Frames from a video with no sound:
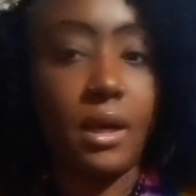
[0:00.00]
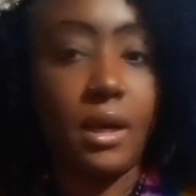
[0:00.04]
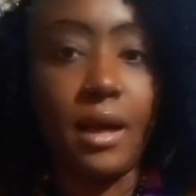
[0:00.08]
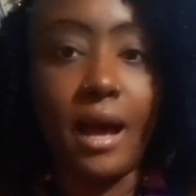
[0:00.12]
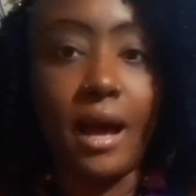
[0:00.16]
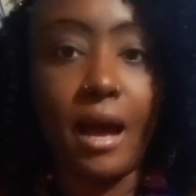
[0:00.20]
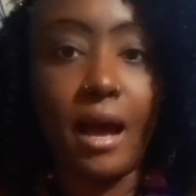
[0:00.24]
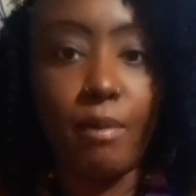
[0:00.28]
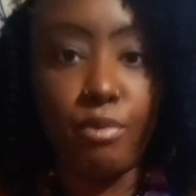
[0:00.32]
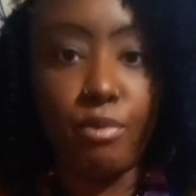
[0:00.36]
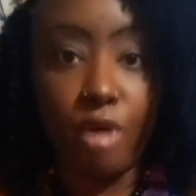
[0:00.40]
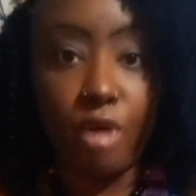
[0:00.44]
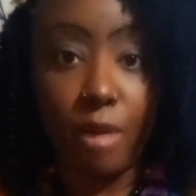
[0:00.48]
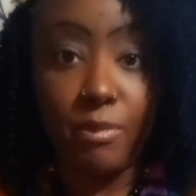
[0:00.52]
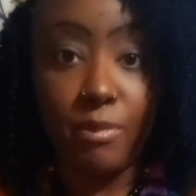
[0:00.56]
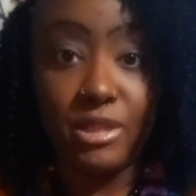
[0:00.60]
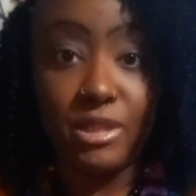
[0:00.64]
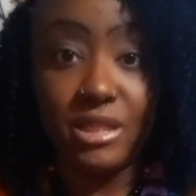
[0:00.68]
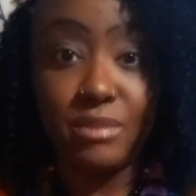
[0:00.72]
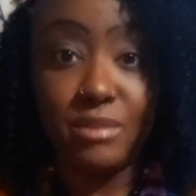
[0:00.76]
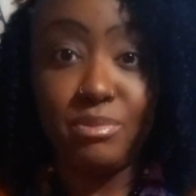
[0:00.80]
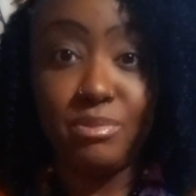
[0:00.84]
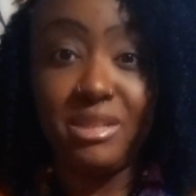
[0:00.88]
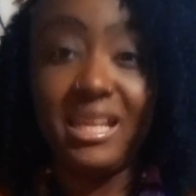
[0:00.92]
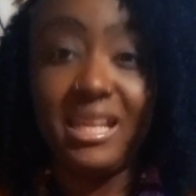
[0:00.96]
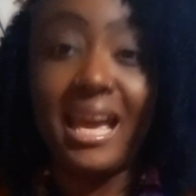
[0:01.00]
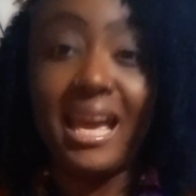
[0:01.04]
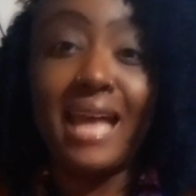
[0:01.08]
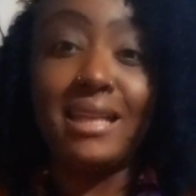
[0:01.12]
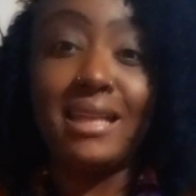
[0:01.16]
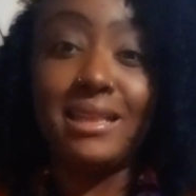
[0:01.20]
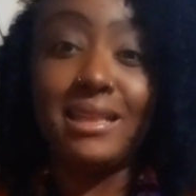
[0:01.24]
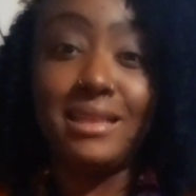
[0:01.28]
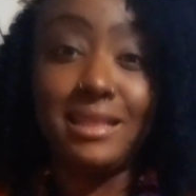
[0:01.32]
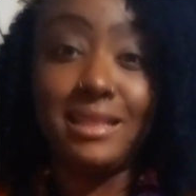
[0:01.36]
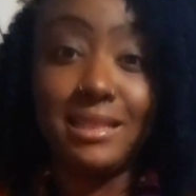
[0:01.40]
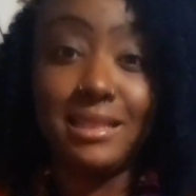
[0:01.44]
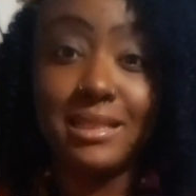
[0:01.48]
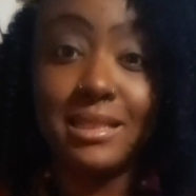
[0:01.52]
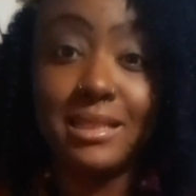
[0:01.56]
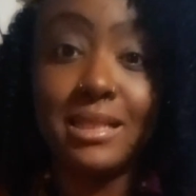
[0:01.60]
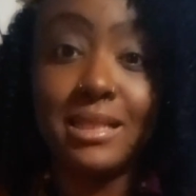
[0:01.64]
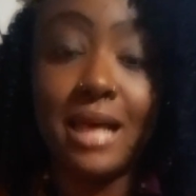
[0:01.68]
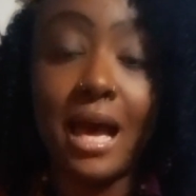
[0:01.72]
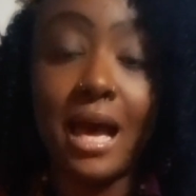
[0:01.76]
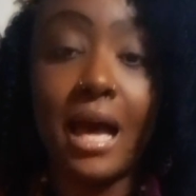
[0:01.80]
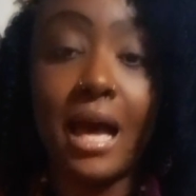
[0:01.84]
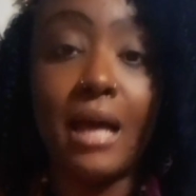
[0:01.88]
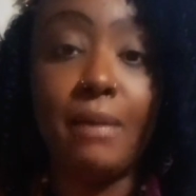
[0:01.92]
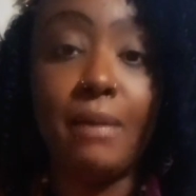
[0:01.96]
God brought me to be at
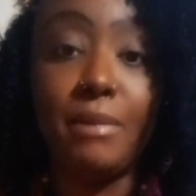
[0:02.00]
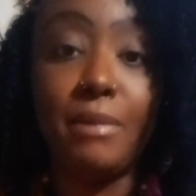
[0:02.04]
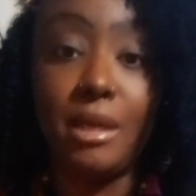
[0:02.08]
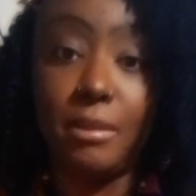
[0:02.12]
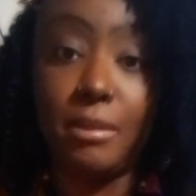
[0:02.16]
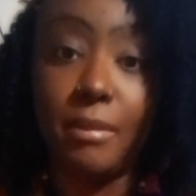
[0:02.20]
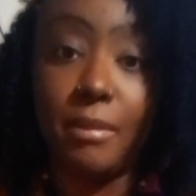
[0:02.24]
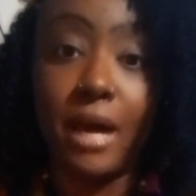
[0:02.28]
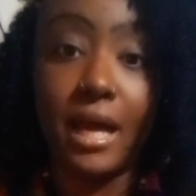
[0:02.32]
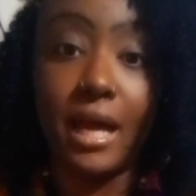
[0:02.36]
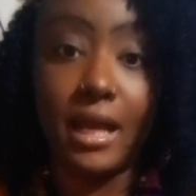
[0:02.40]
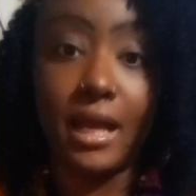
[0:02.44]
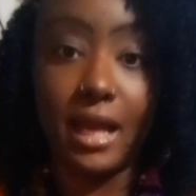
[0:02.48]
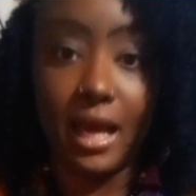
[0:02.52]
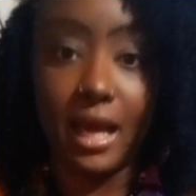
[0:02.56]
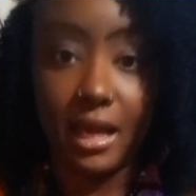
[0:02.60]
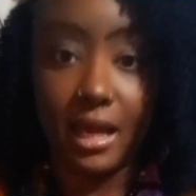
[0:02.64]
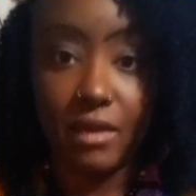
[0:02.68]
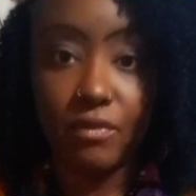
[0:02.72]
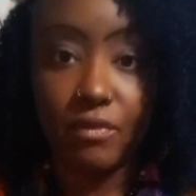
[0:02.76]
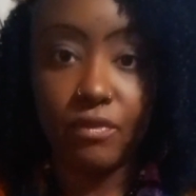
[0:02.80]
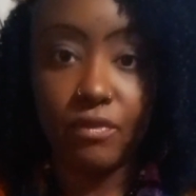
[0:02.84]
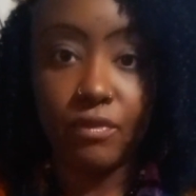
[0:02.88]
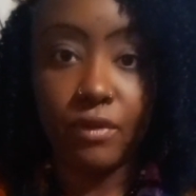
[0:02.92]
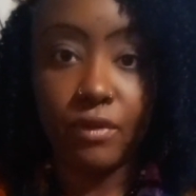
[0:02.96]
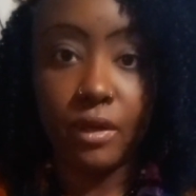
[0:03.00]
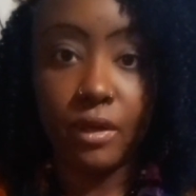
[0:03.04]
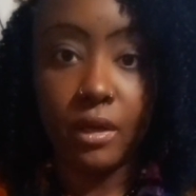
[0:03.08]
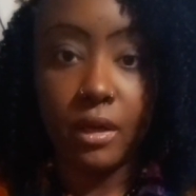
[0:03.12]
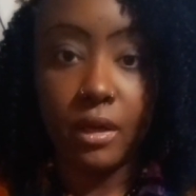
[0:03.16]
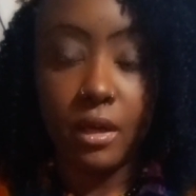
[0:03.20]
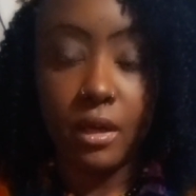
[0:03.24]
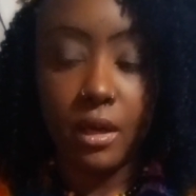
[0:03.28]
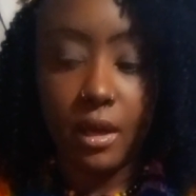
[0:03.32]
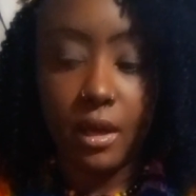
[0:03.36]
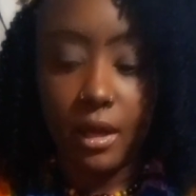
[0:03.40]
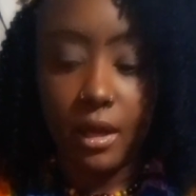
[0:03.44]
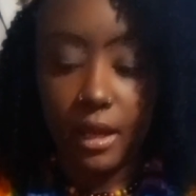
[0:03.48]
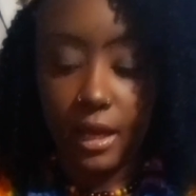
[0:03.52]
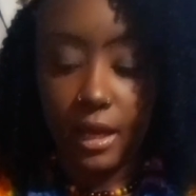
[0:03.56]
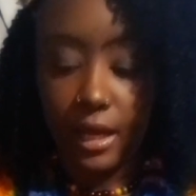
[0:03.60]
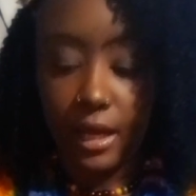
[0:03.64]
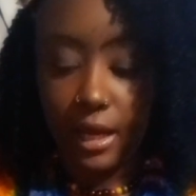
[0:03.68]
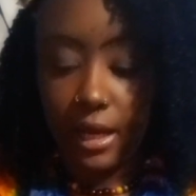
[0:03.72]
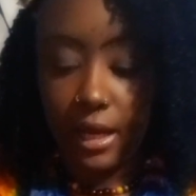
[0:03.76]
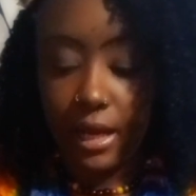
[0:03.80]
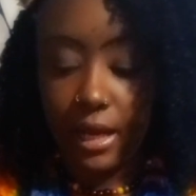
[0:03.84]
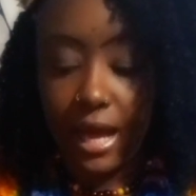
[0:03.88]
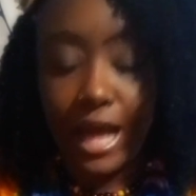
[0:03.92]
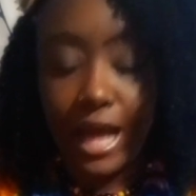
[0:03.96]
this time in my life.
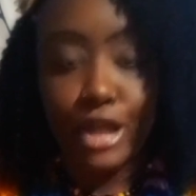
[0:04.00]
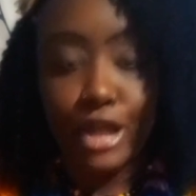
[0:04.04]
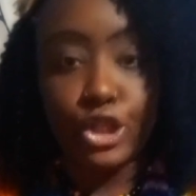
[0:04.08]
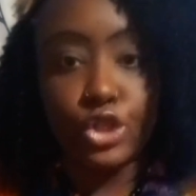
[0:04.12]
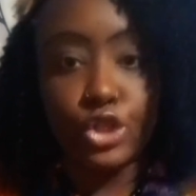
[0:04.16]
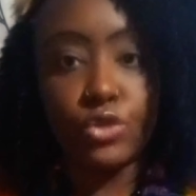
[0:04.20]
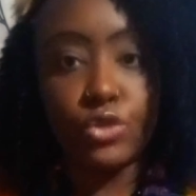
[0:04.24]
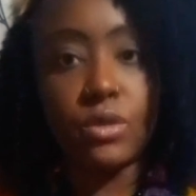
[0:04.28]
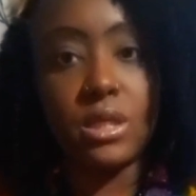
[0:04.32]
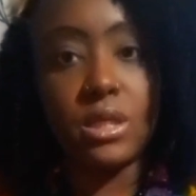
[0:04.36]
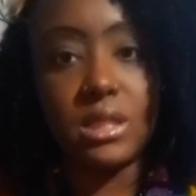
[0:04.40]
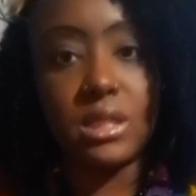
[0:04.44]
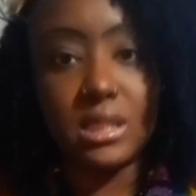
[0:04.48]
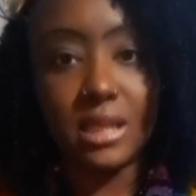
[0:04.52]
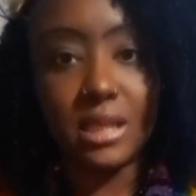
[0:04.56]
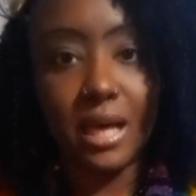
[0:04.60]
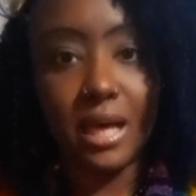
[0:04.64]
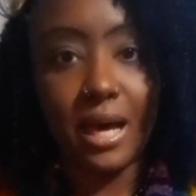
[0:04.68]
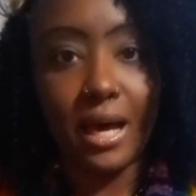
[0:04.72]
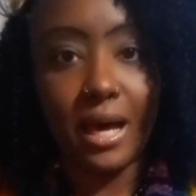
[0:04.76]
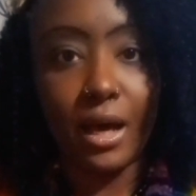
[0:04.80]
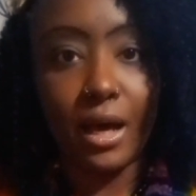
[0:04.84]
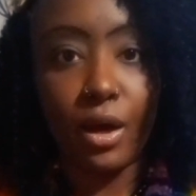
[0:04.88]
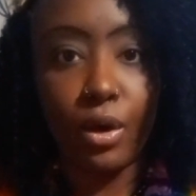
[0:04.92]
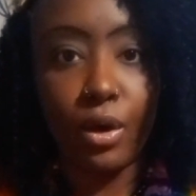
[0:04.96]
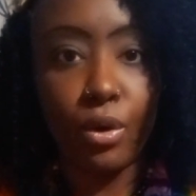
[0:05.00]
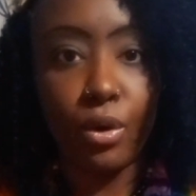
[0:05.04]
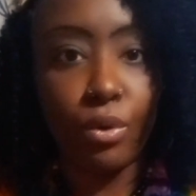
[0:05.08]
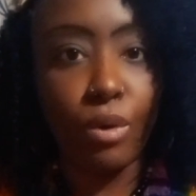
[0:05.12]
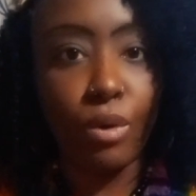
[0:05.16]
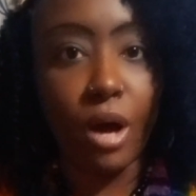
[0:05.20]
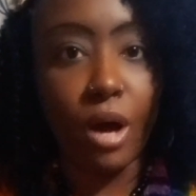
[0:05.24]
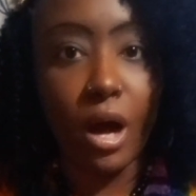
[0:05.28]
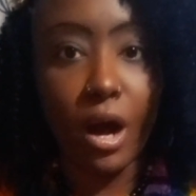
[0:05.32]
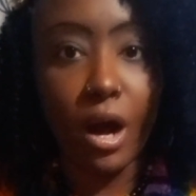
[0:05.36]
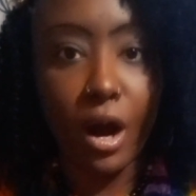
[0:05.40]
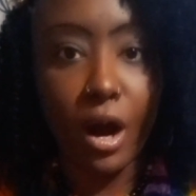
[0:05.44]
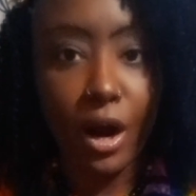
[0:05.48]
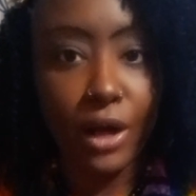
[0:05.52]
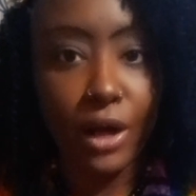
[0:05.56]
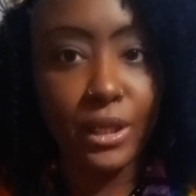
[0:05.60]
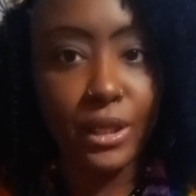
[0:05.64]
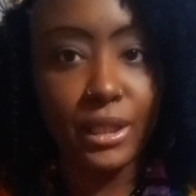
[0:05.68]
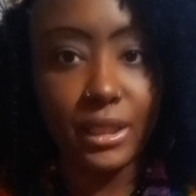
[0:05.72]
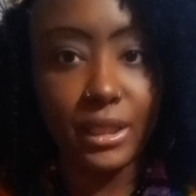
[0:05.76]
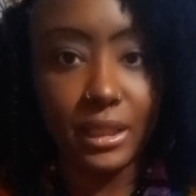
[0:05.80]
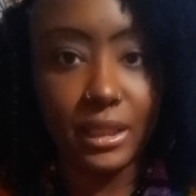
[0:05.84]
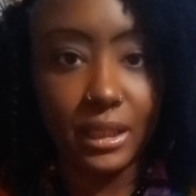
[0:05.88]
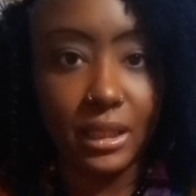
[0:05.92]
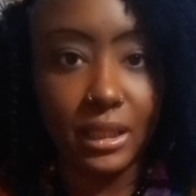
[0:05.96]
And I trust God
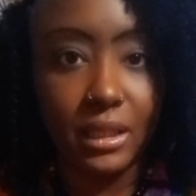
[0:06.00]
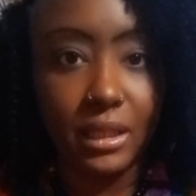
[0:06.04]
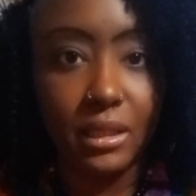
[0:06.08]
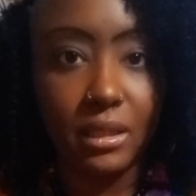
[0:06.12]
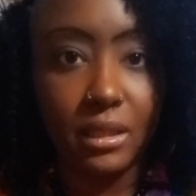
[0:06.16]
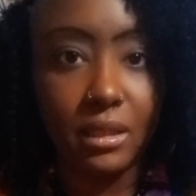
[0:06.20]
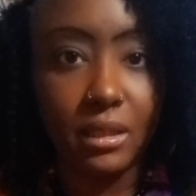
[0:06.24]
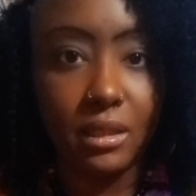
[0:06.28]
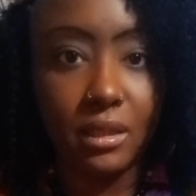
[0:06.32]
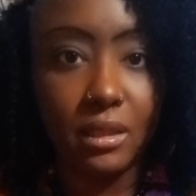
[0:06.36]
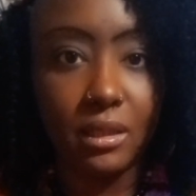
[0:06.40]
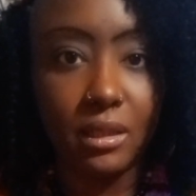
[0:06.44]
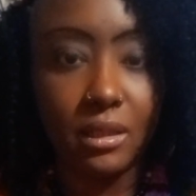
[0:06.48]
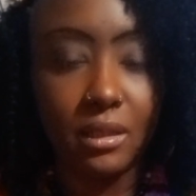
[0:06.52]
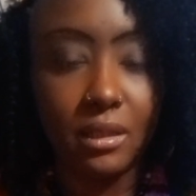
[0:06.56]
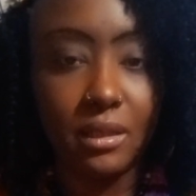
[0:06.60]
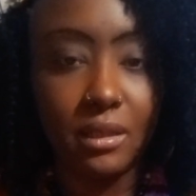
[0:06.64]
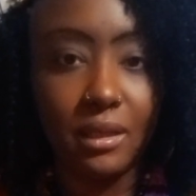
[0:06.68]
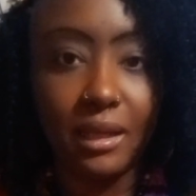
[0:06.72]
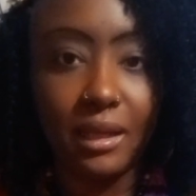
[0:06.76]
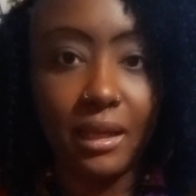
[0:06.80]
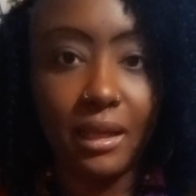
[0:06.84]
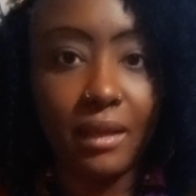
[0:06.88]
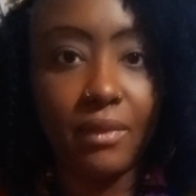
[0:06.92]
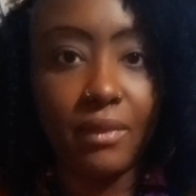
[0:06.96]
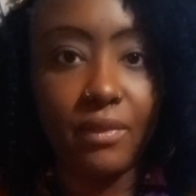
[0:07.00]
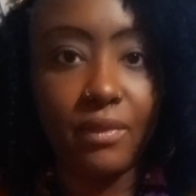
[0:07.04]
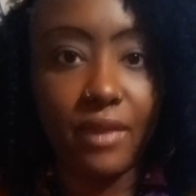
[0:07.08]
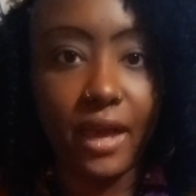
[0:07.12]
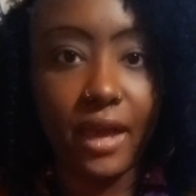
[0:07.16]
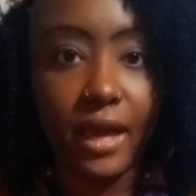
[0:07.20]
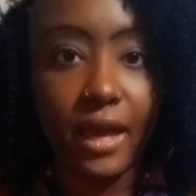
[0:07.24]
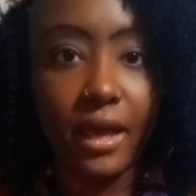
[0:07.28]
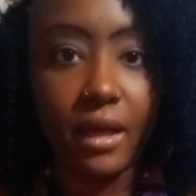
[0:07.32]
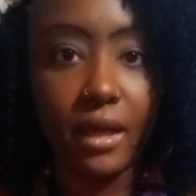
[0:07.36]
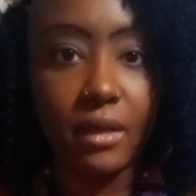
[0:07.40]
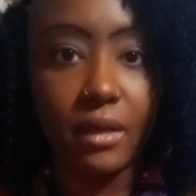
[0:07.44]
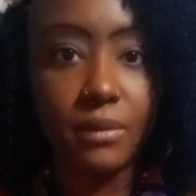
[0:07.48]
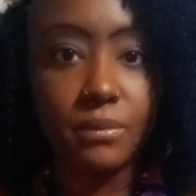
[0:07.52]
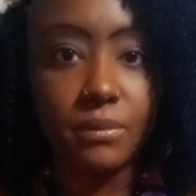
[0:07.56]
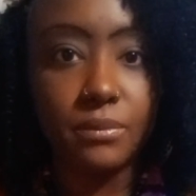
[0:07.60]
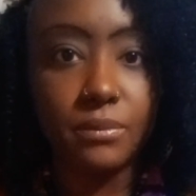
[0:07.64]
wholeheartedly in that.